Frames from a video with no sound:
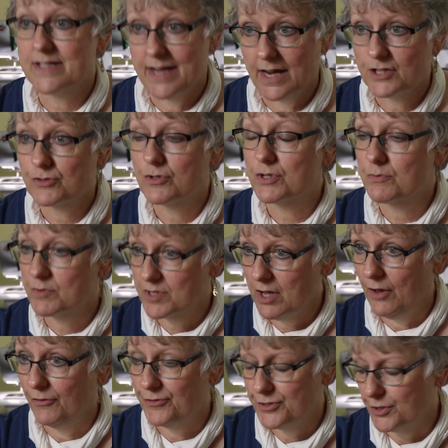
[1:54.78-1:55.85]
disastrous
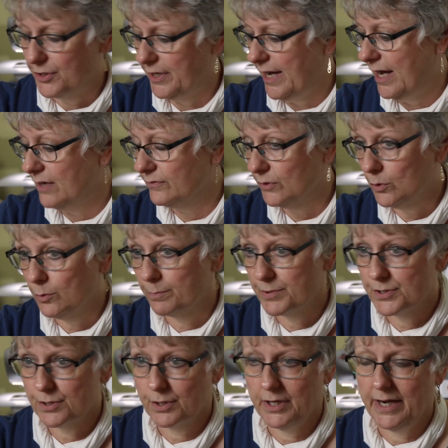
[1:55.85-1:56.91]
results. You're going to have
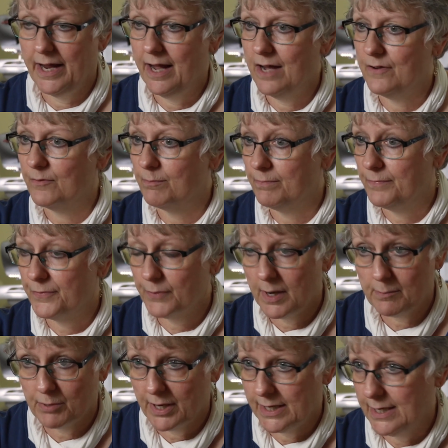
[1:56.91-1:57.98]
loops, you're going to have
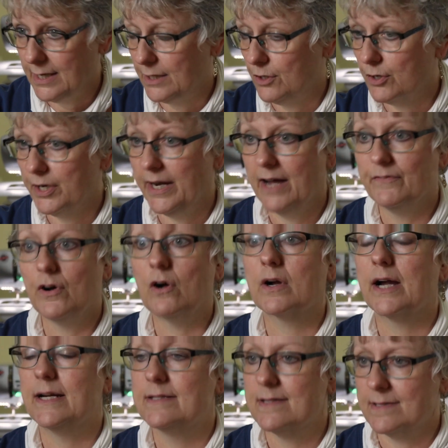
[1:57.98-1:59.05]
thread breaking, you're going to have all
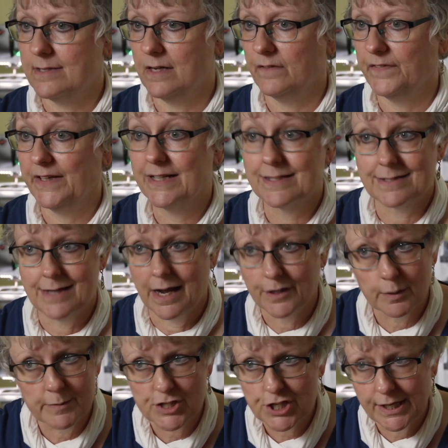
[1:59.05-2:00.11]
kinds of stuff. And it's
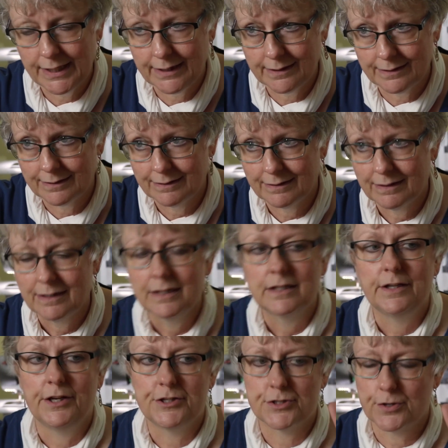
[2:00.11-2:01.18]
not your machine,
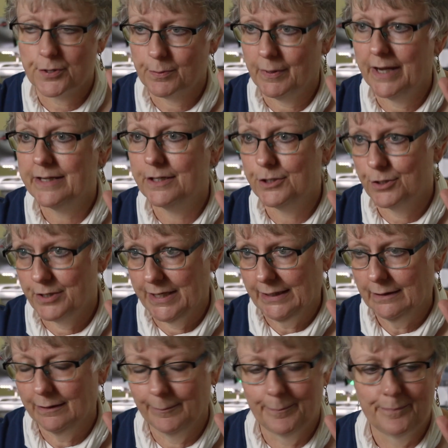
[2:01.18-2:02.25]
it's your thread and your
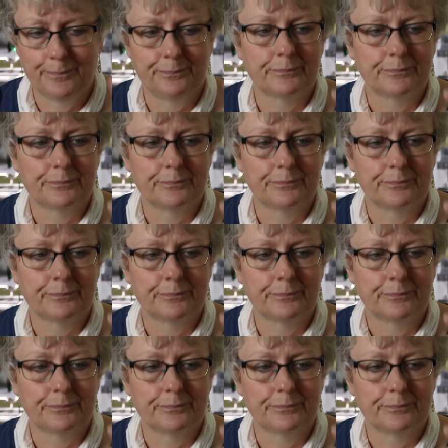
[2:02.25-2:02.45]
needle.